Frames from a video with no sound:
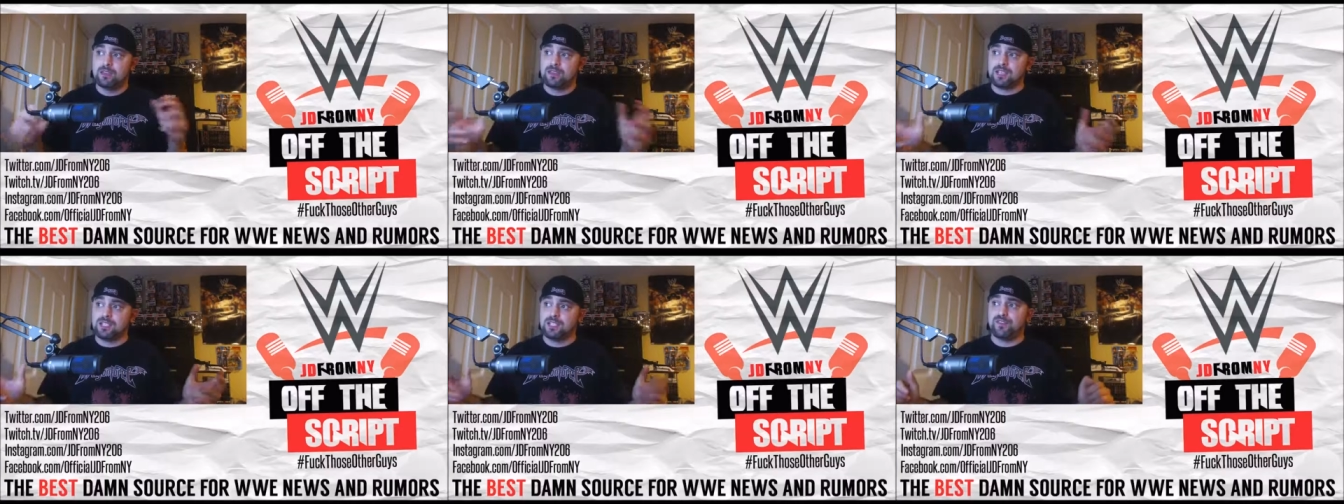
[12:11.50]

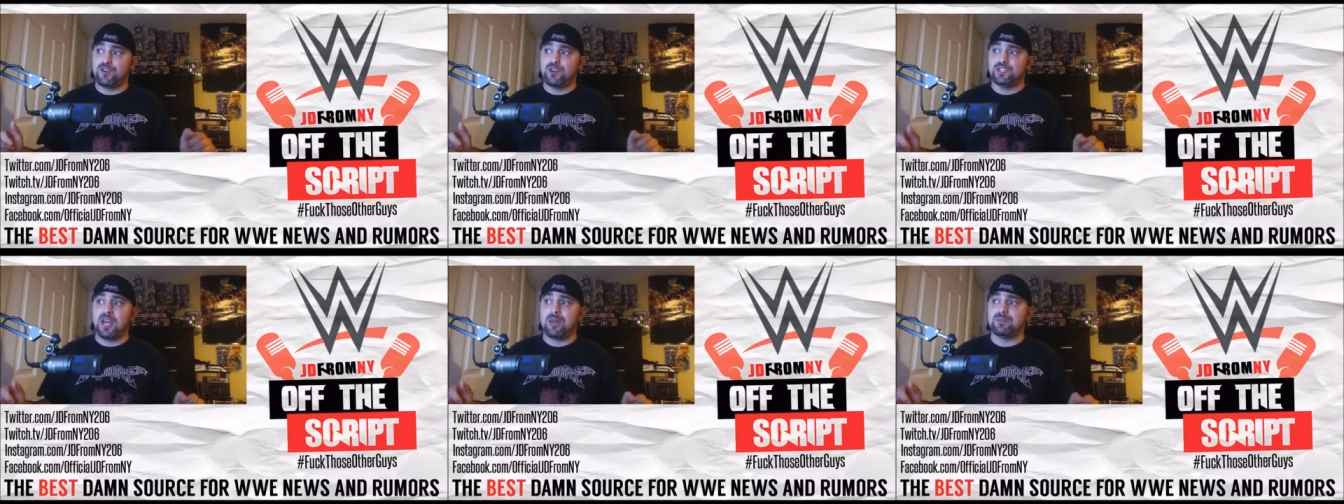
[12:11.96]
This is the
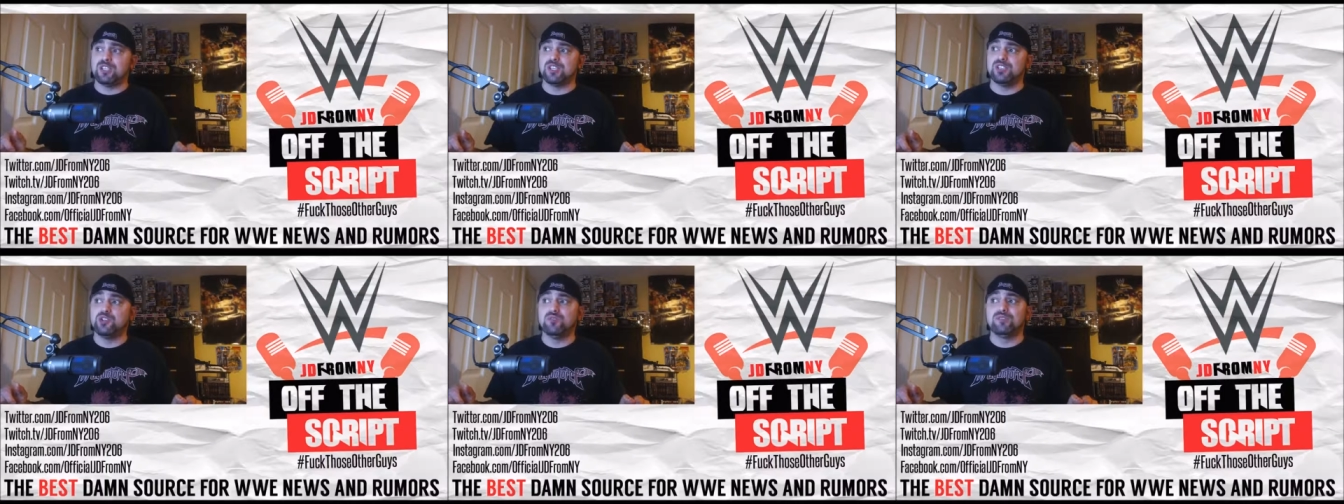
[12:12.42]
first time
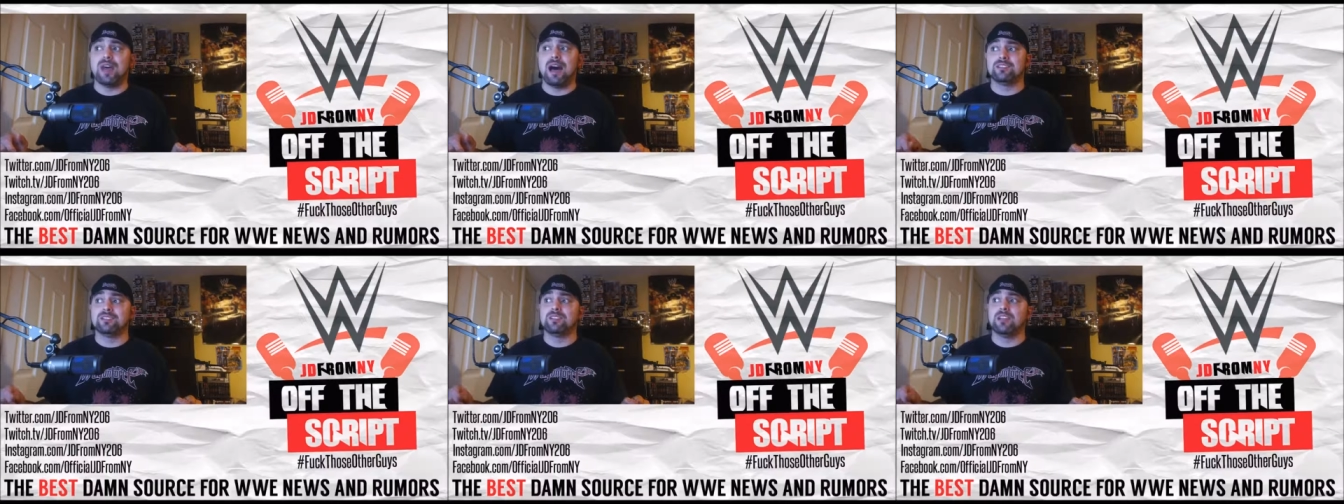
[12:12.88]
since
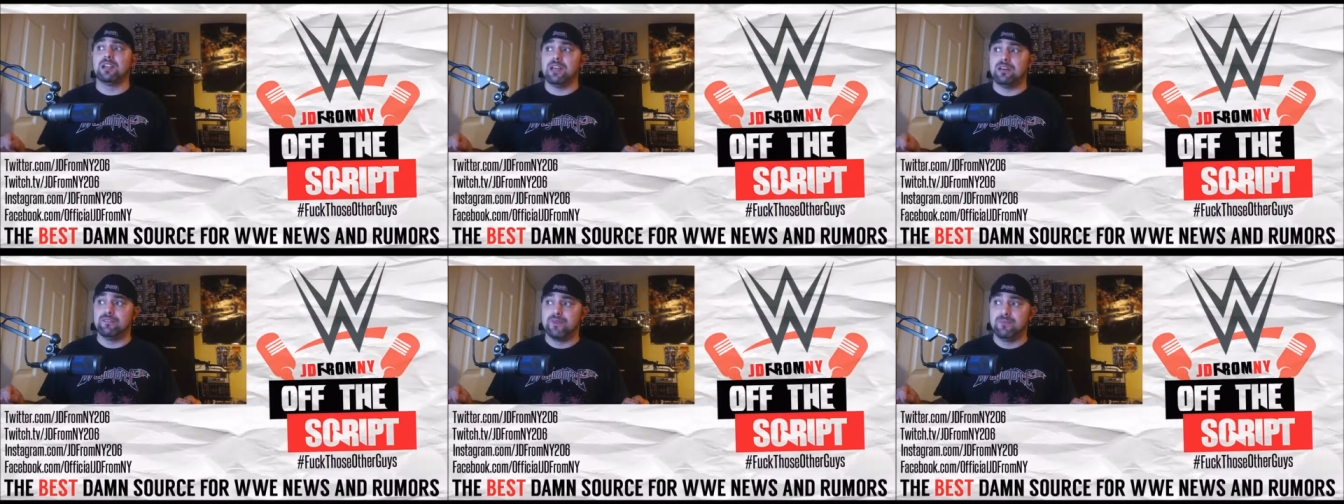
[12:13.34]

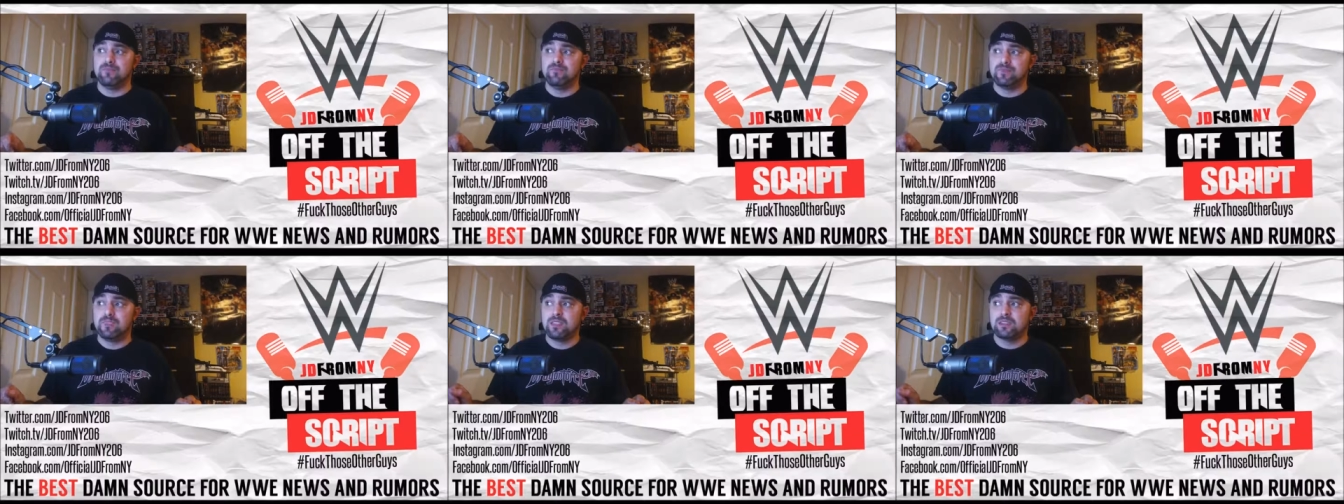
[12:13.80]
2011
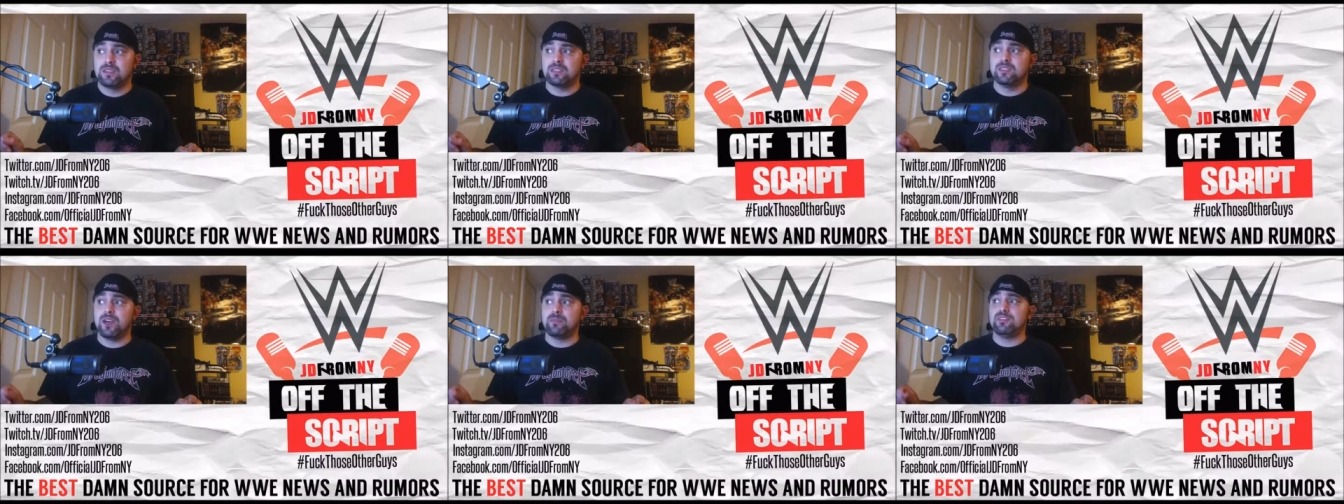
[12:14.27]
that
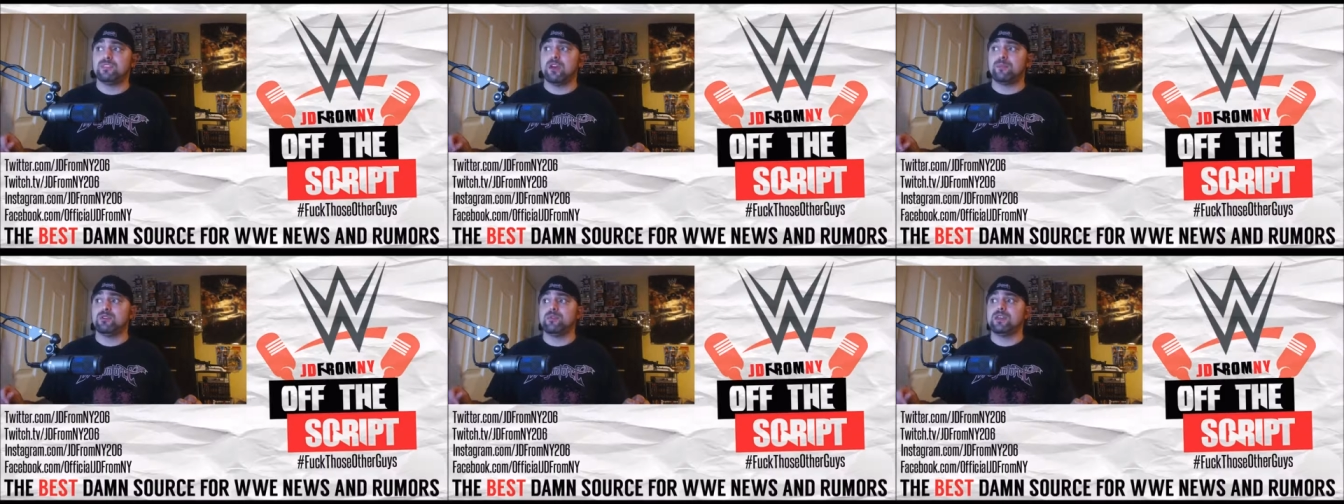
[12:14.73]
the
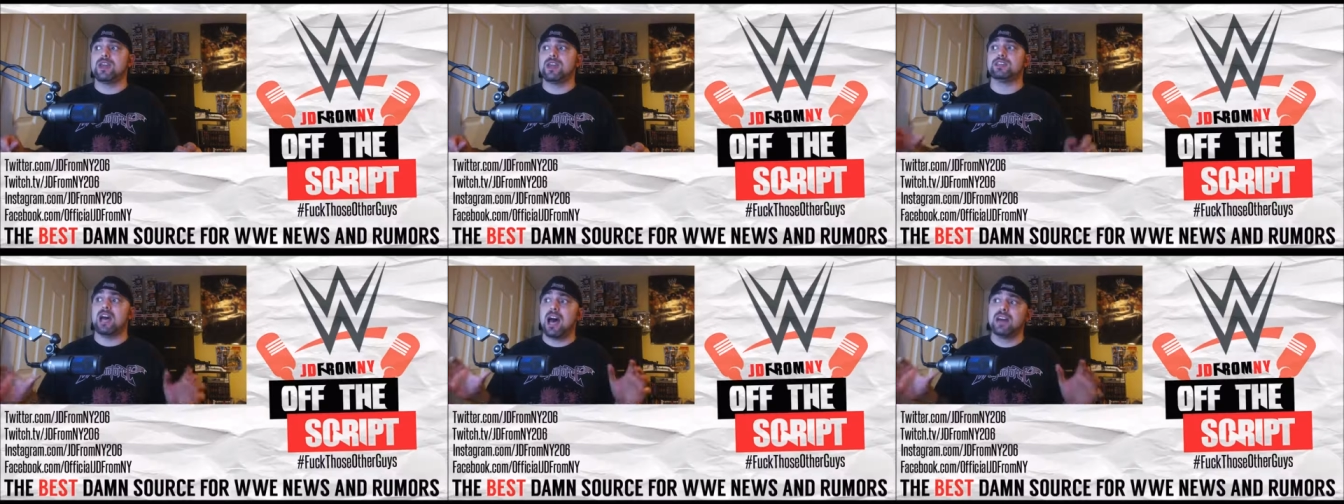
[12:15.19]
WWE
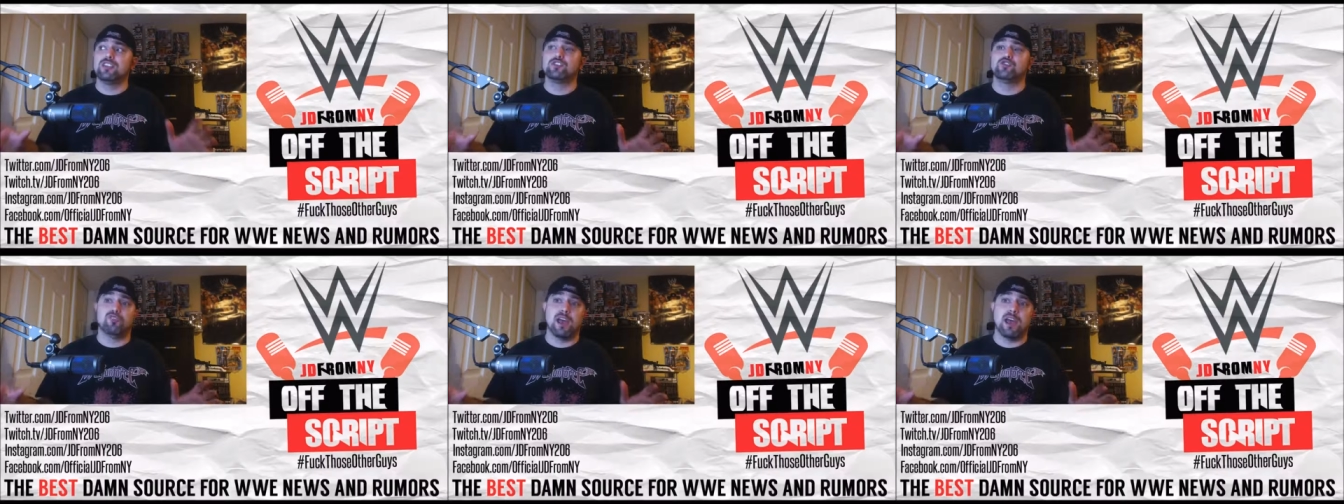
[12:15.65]
has had a
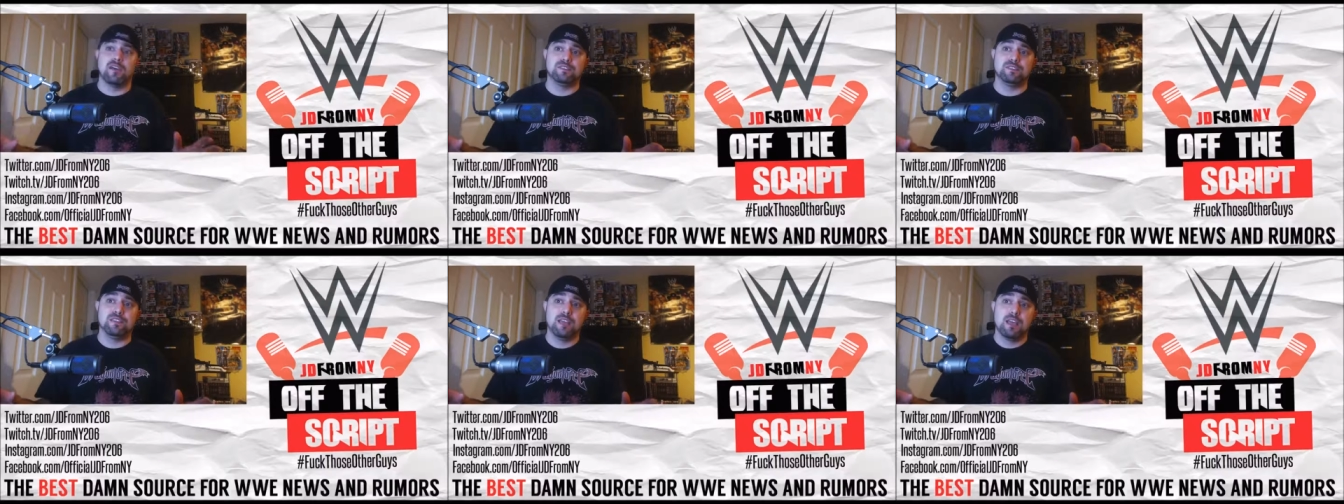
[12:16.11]

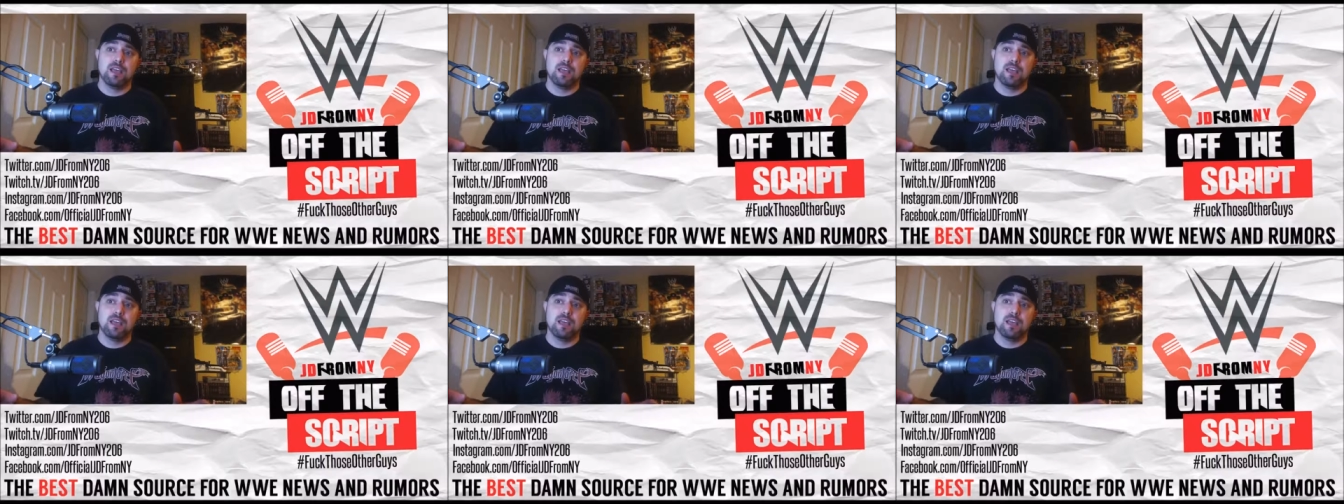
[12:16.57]
draft,